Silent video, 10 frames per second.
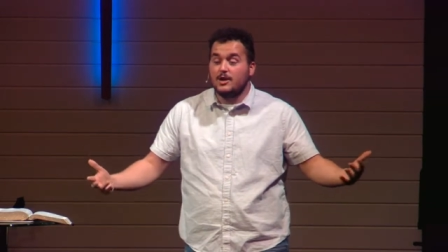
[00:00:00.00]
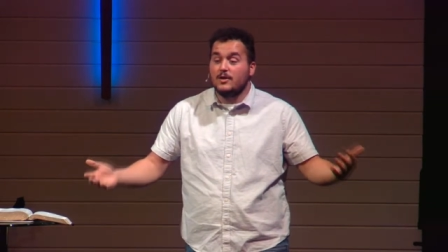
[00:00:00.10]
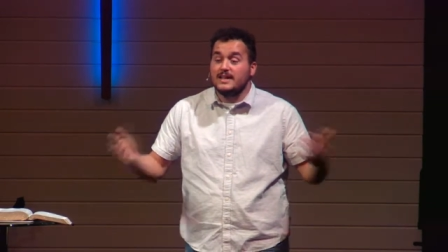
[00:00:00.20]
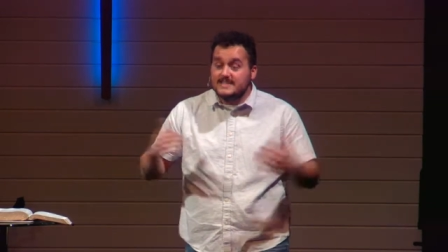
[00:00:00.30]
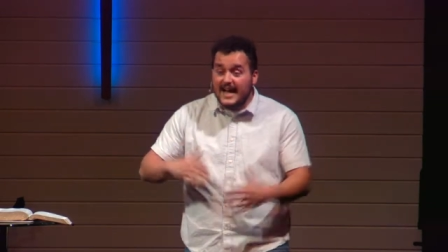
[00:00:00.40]
No,
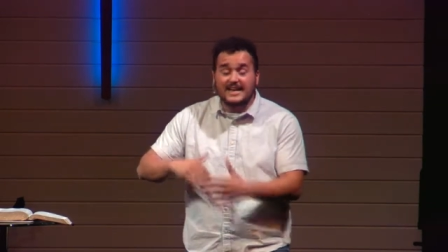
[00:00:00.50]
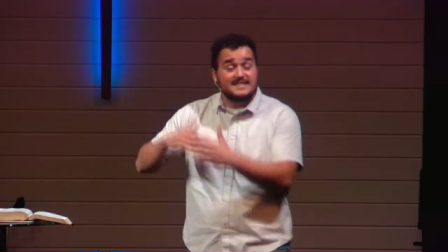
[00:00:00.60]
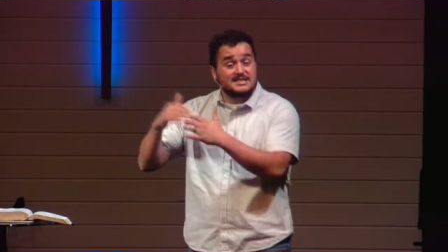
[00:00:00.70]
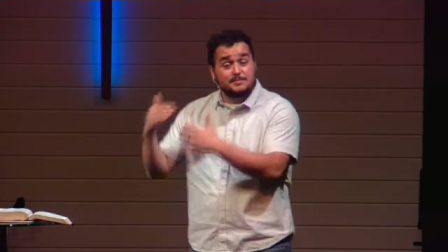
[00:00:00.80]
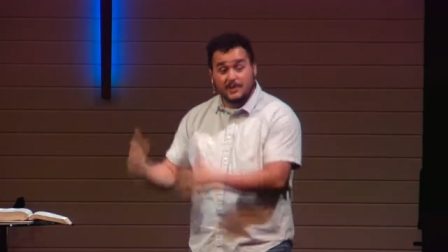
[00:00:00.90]
he's got
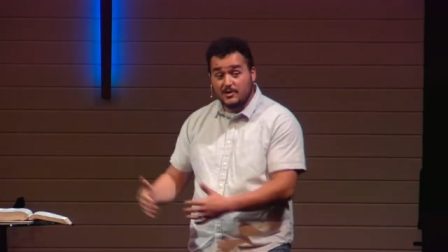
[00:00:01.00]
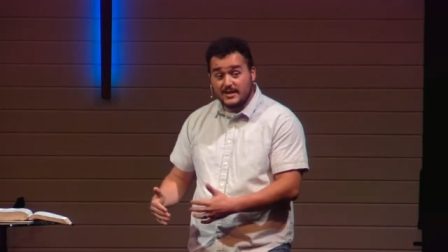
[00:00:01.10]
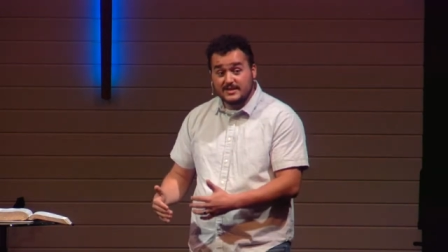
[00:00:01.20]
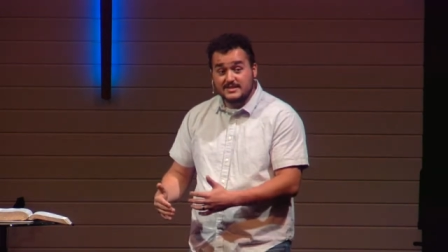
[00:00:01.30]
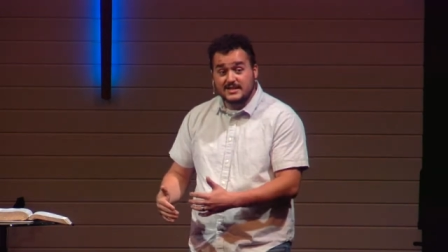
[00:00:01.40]

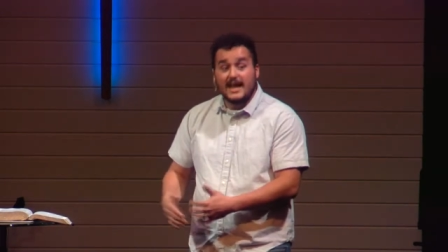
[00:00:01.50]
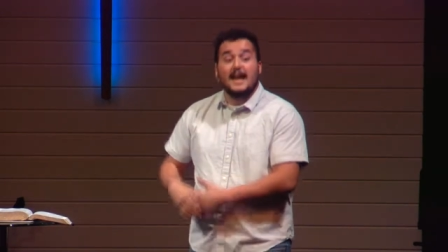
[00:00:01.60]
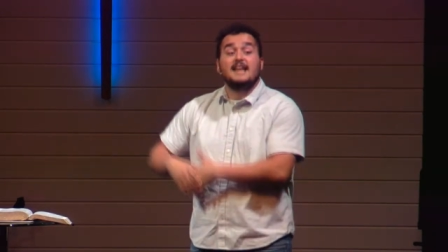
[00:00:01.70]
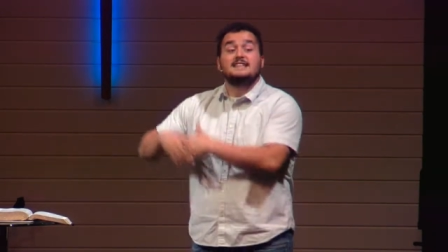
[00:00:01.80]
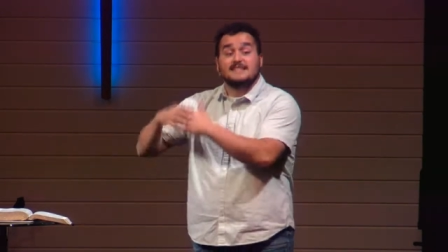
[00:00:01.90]
experience
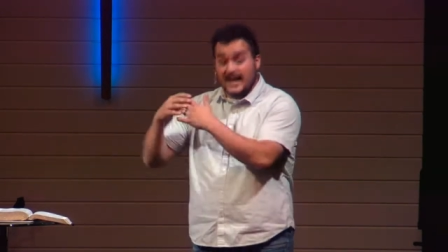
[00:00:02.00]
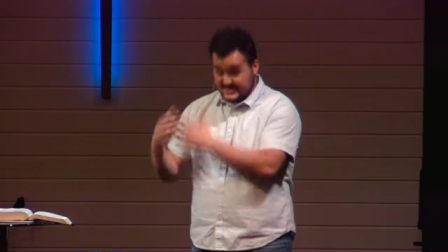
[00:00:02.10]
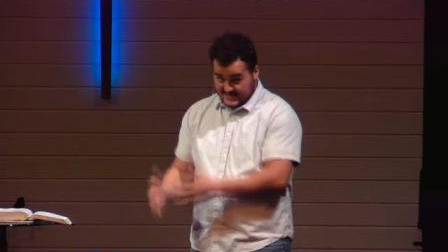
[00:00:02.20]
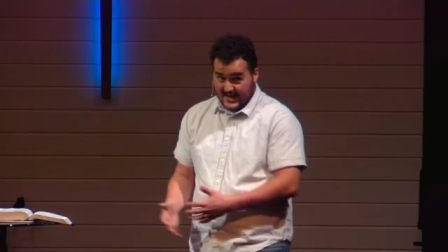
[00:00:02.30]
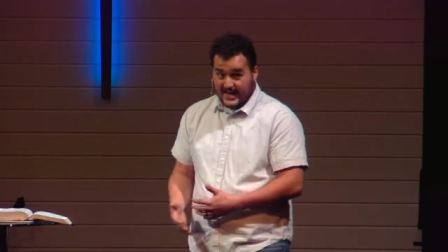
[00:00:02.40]
and he's
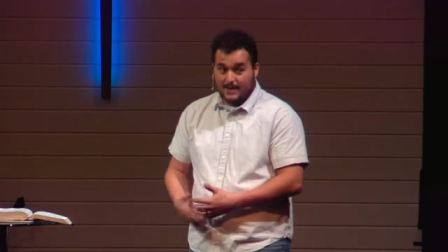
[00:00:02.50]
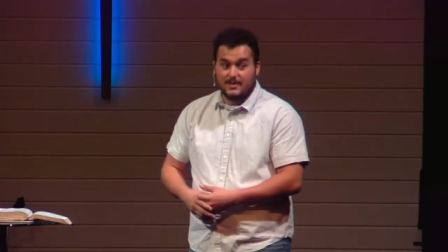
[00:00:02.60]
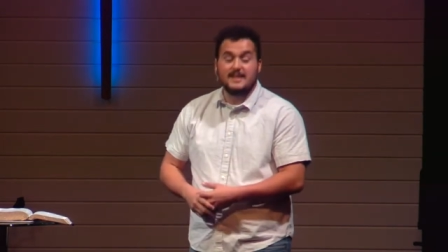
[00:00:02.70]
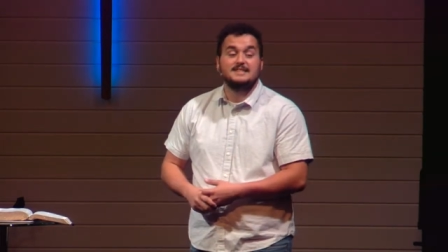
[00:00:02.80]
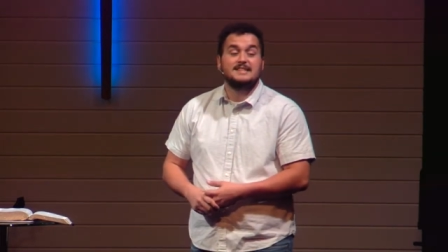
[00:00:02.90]
got
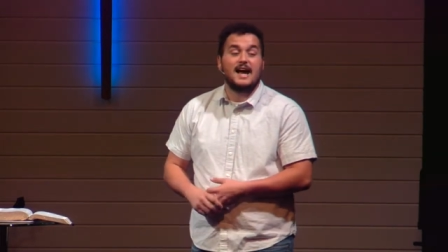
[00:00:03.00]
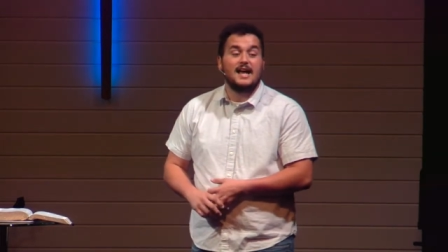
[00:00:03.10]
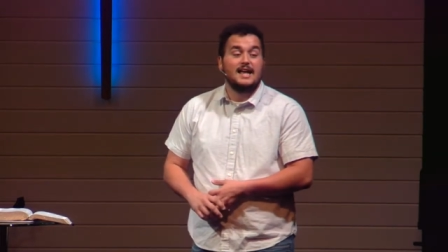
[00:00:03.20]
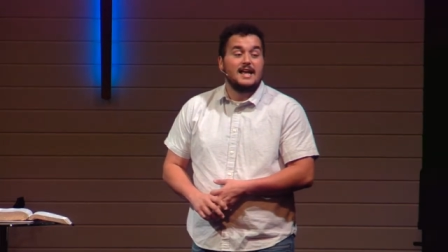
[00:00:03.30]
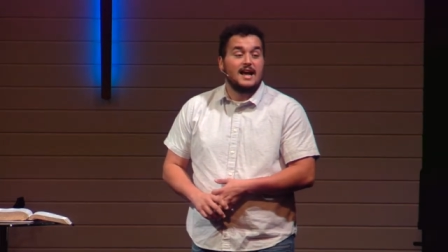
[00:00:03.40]
time and he's
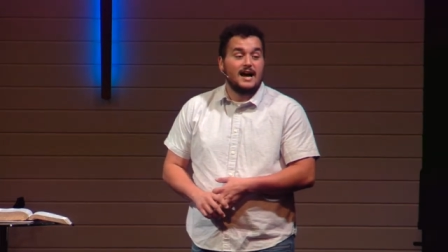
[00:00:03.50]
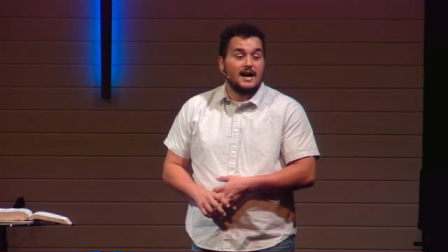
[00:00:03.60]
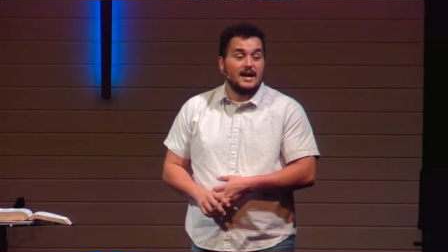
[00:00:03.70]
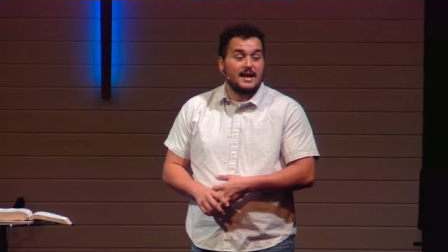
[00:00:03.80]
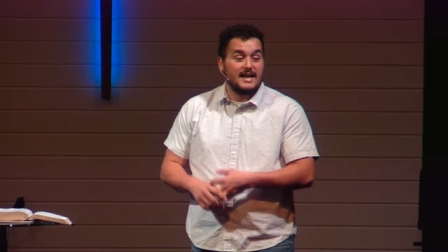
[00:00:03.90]
got uh,
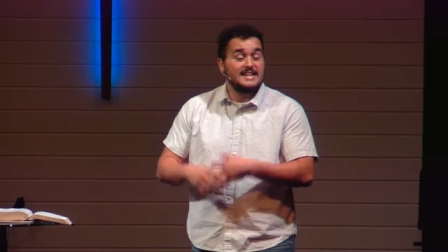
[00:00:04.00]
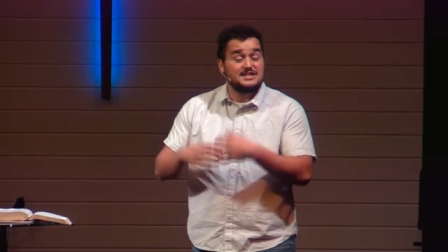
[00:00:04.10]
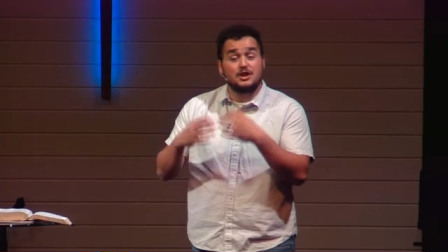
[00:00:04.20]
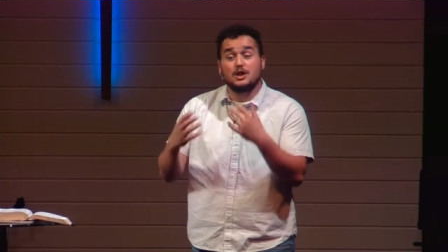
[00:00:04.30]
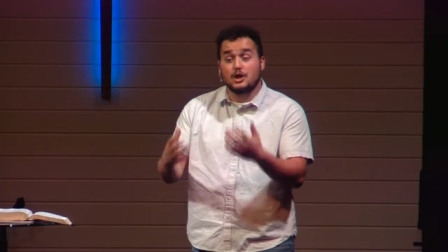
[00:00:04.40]
uh and
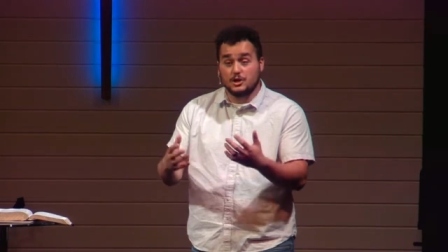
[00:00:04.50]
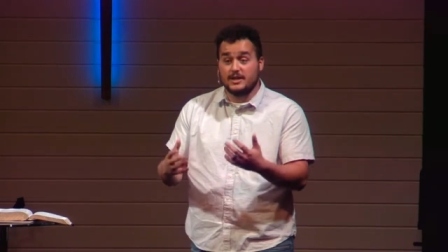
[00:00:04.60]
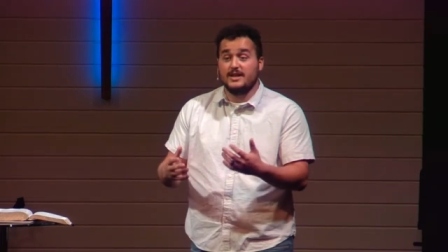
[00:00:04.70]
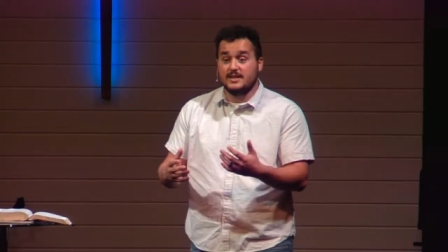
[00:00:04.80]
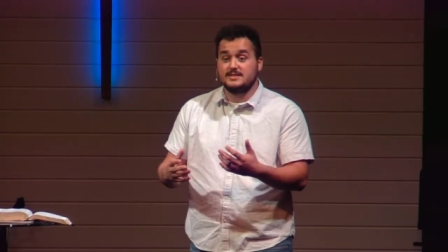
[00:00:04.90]
he's
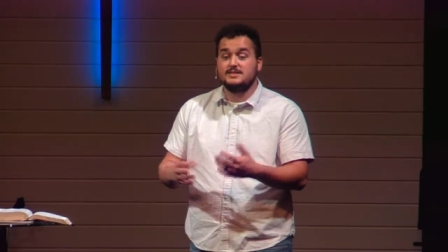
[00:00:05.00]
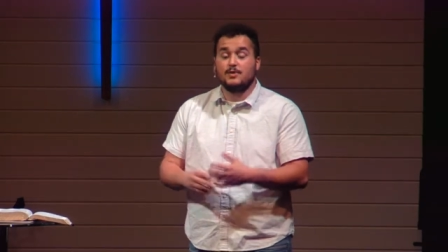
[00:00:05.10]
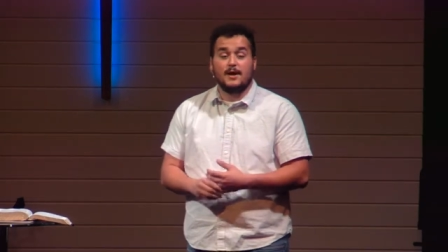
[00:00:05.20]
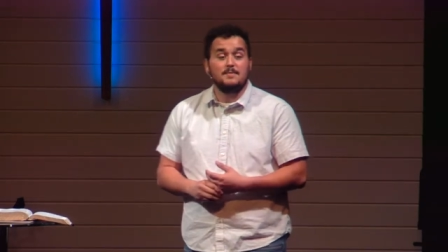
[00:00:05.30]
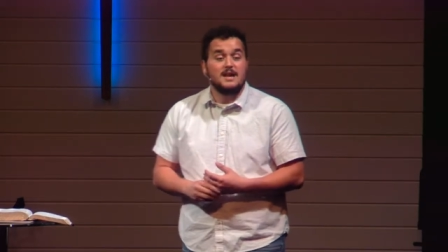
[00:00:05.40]
learned this
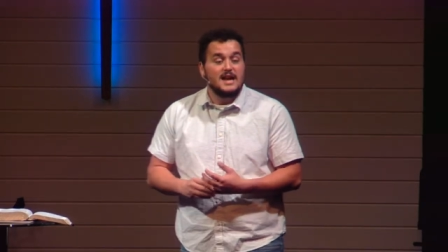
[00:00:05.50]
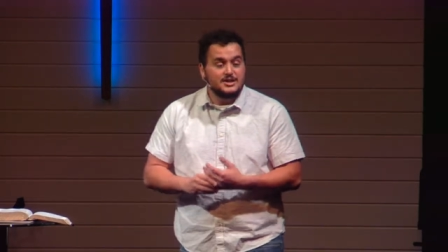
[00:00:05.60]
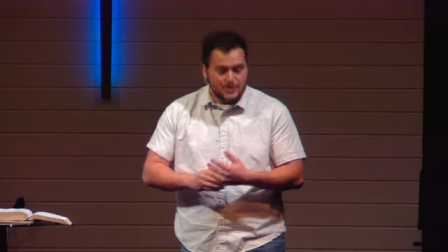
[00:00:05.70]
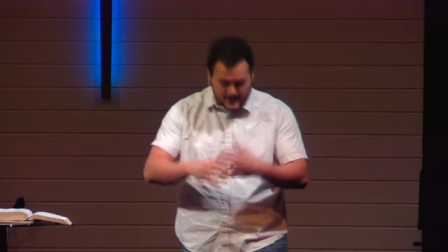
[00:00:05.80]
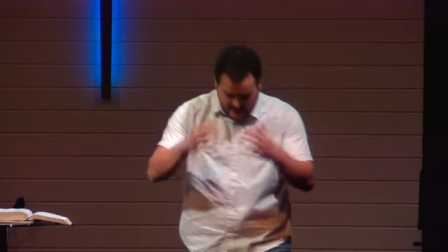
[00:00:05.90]
right. And so